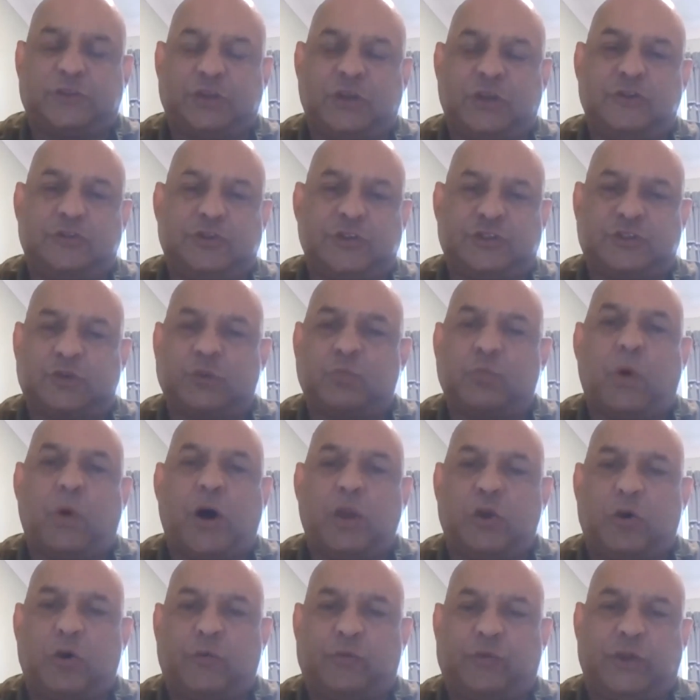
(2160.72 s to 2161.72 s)
do just a
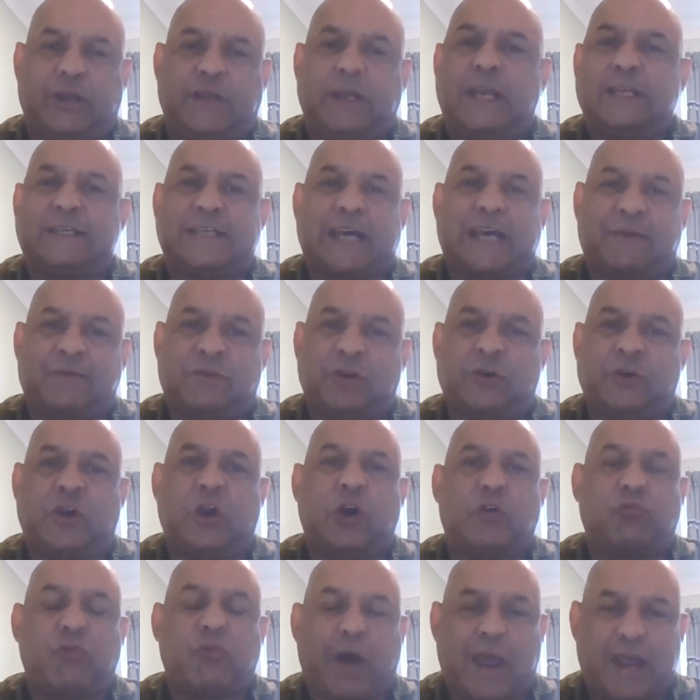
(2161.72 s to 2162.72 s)
one-off. You need to have a look
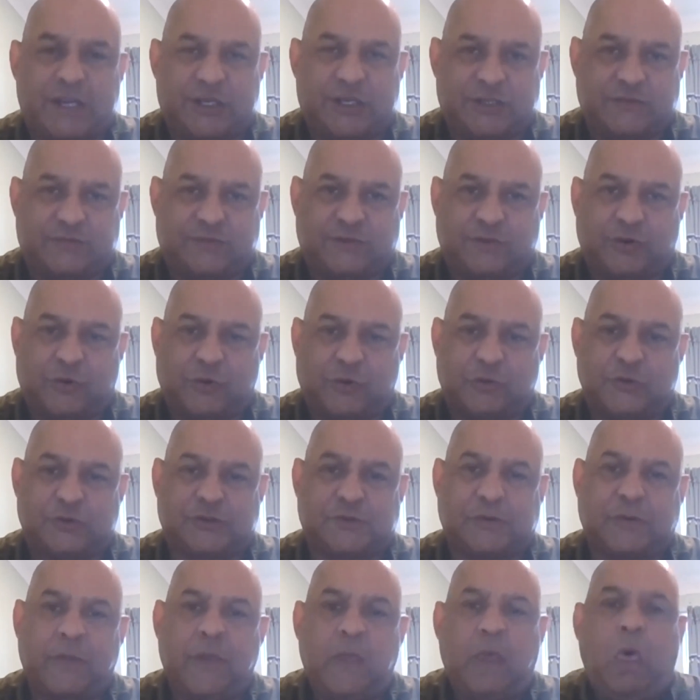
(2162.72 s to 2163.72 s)
at a range of
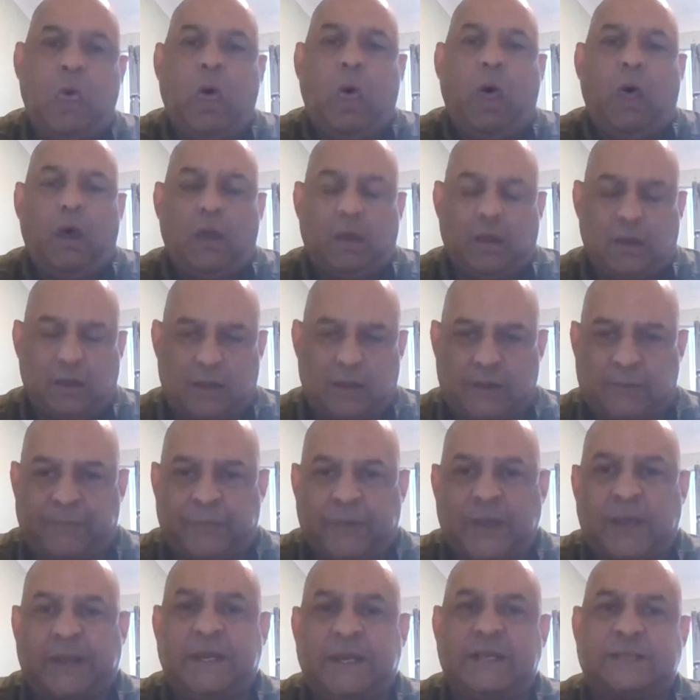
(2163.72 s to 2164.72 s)
doors. And
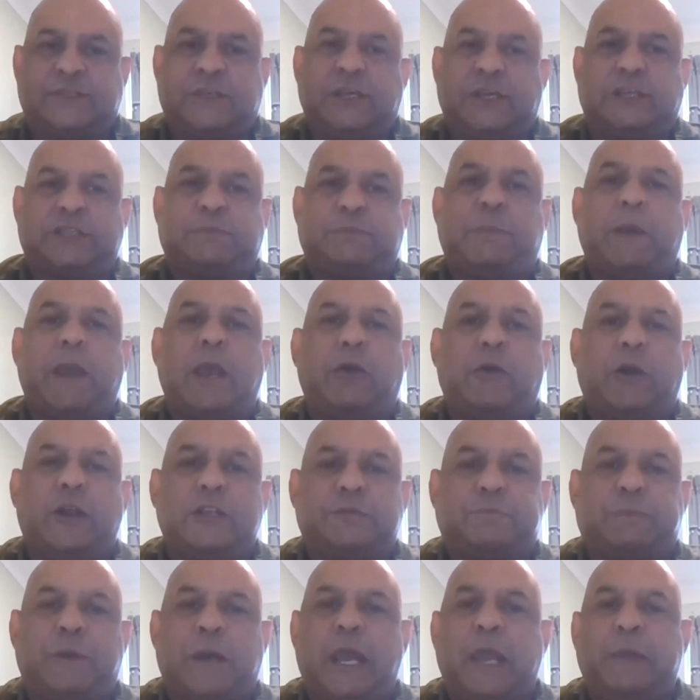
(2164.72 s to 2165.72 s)
it's
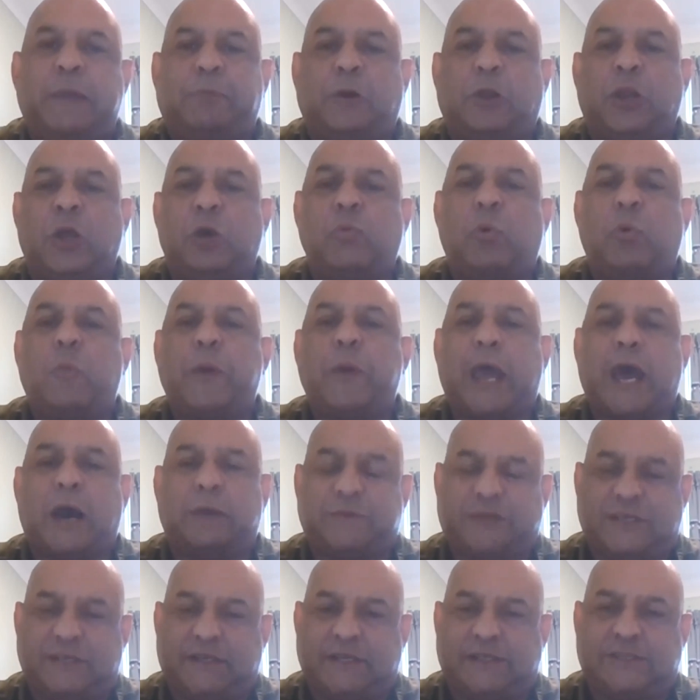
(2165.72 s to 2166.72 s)
experienced people who will be able
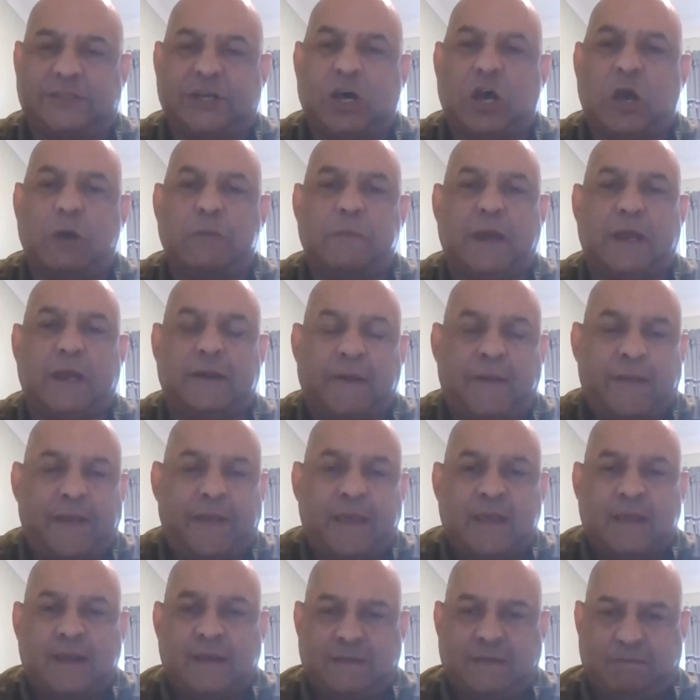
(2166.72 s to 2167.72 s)
to determine
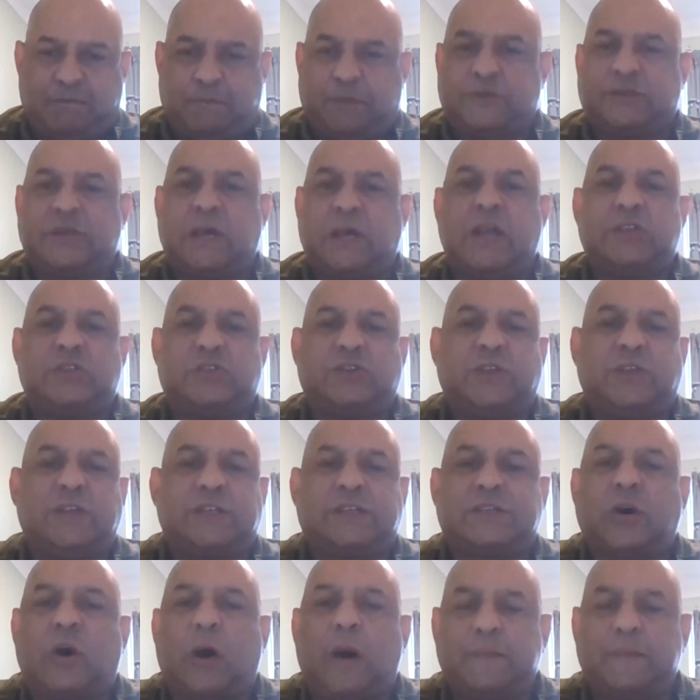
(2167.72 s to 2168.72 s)
potentially the
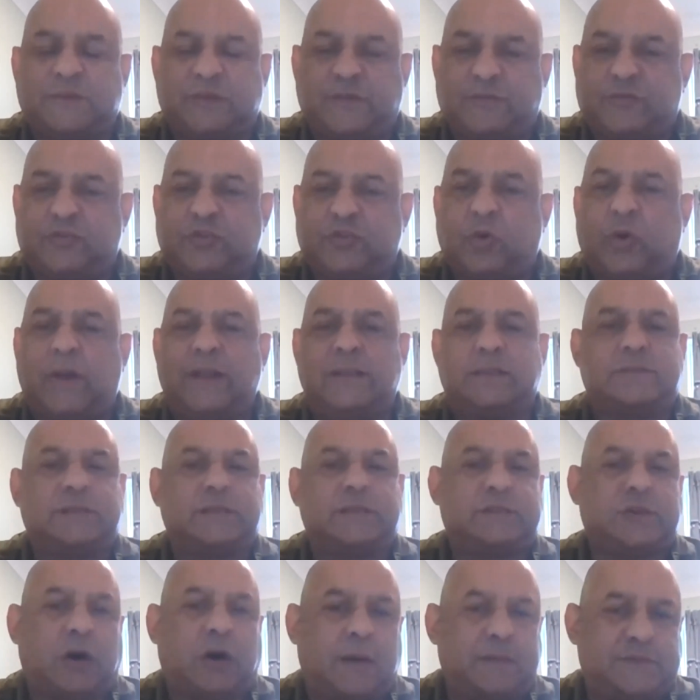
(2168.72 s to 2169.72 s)
types of joints,
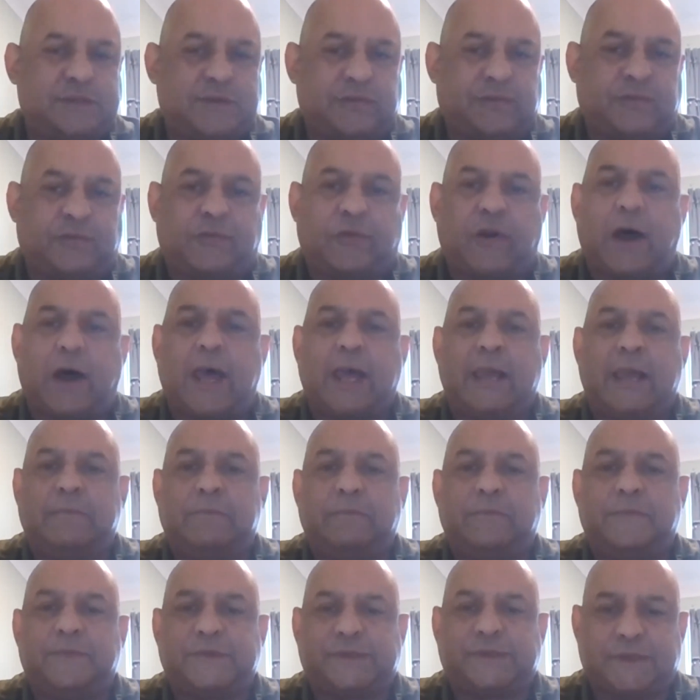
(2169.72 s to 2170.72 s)
the types of
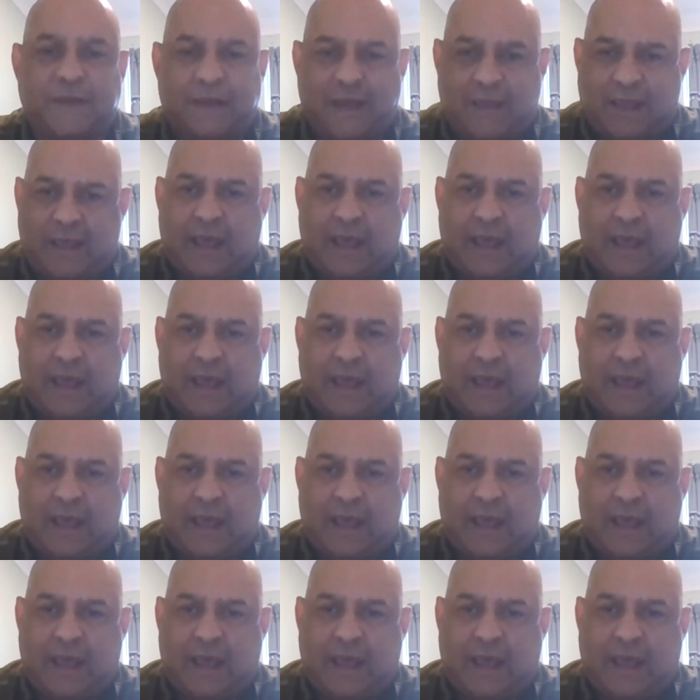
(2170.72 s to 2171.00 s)
frames,